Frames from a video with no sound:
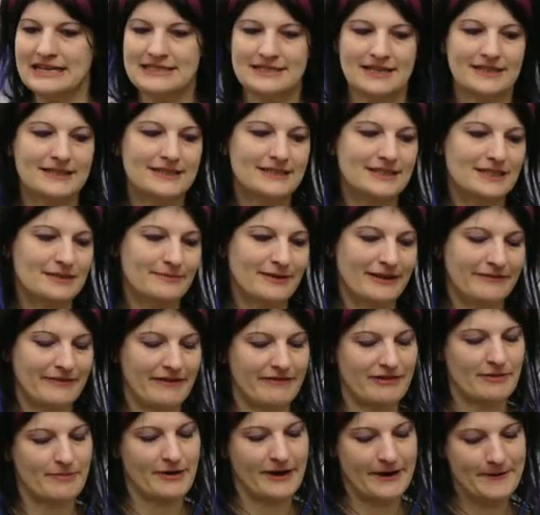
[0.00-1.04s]
so this is my
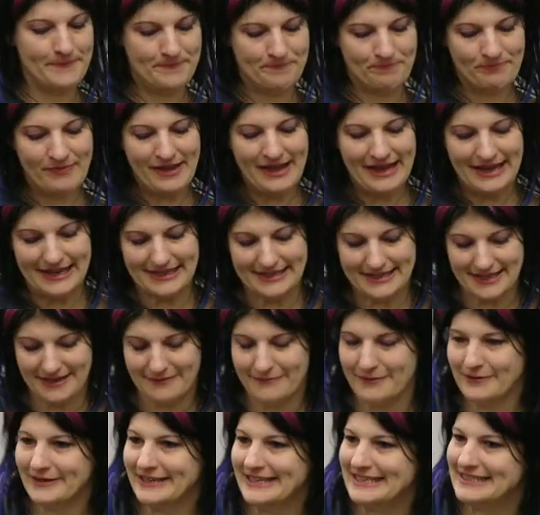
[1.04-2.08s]
favorite part, is the
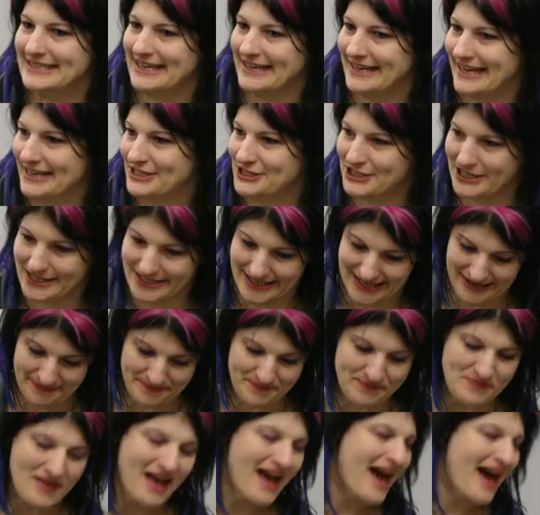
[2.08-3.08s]
focus and get shit done.